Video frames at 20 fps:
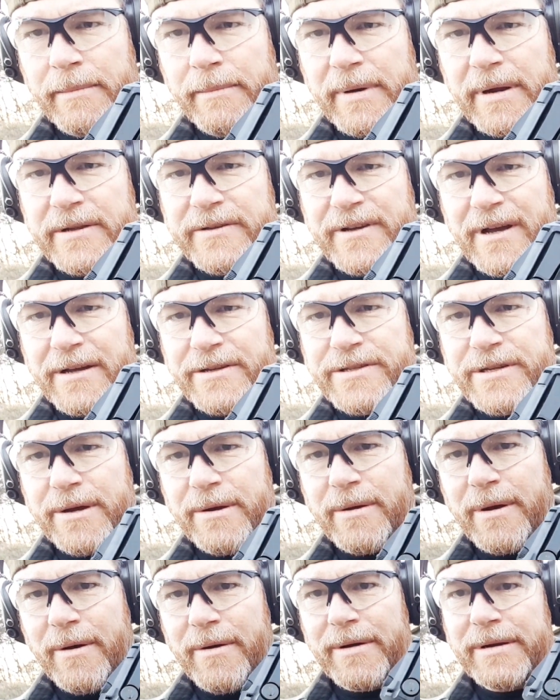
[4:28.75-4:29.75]
but it's
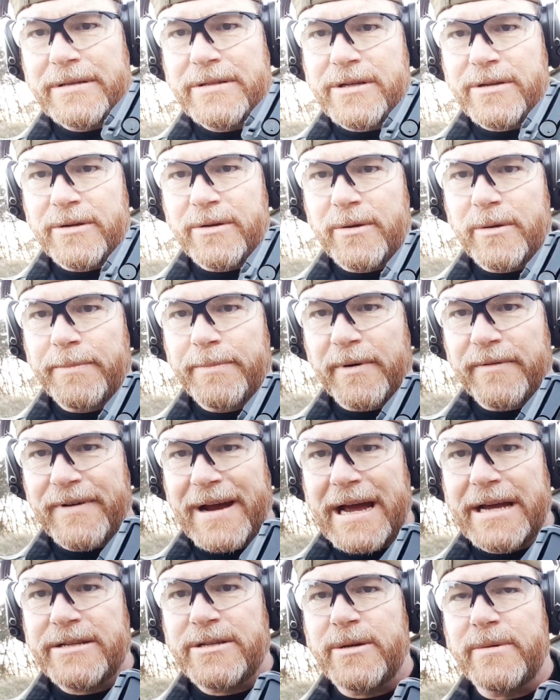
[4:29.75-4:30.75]
also going to
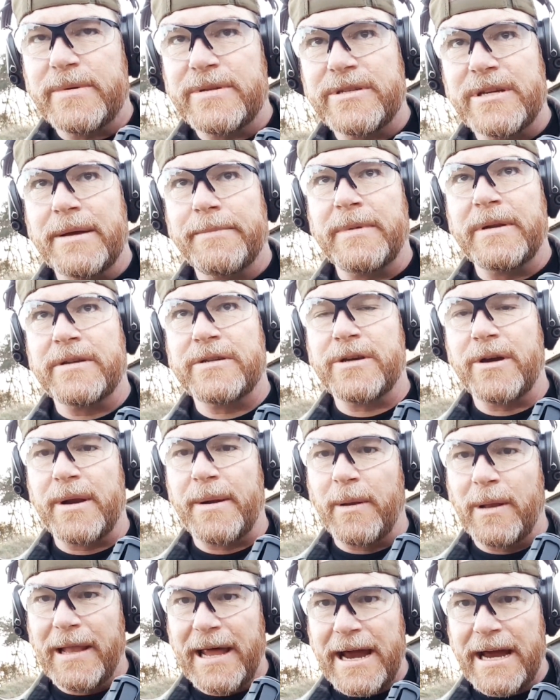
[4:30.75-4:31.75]
provide you with something that's
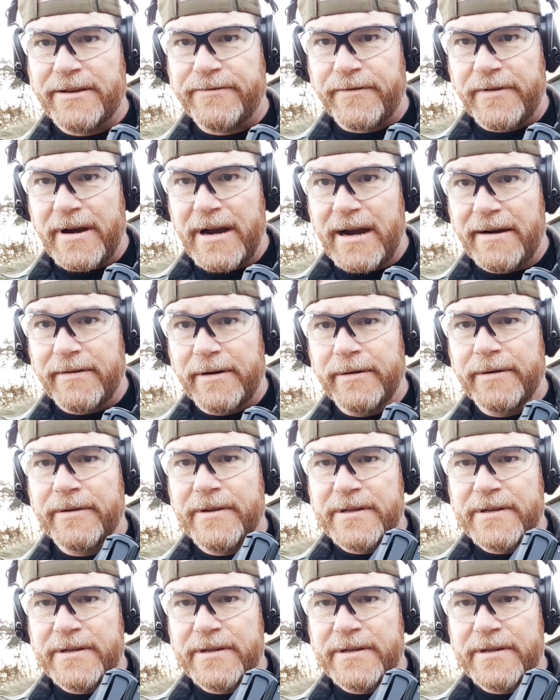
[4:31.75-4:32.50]
going to last forever.